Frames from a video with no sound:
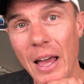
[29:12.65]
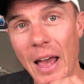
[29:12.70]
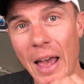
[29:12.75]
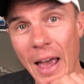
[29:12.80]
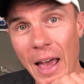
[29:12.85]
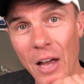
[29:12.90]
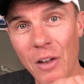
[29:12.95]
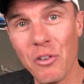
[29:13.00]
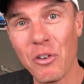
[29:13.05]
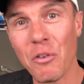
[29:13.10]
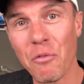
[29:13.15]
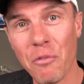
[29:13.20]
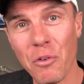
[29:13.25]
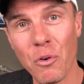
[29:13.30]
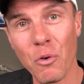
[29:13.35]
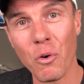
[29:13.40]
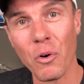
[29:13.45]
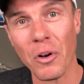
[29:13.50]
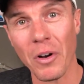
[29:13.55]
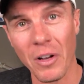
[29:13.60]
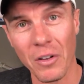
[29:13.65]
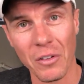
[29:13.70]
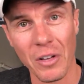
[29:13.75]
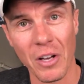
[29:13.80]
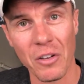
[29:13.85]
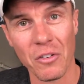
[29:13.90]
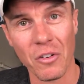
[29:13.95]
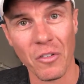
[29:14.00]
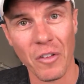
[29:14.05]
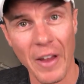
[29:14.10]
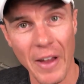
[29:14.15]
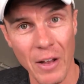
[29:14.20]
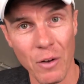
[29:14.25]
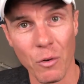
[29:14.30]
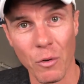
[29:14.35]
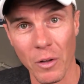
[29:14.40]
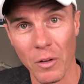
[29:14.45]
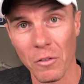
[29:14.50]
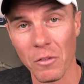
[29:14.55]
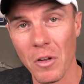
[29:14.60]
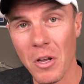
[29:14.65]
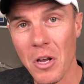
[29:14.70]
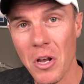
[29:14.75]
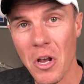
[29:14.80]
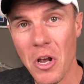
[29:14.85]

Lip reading: how different organizations handle this,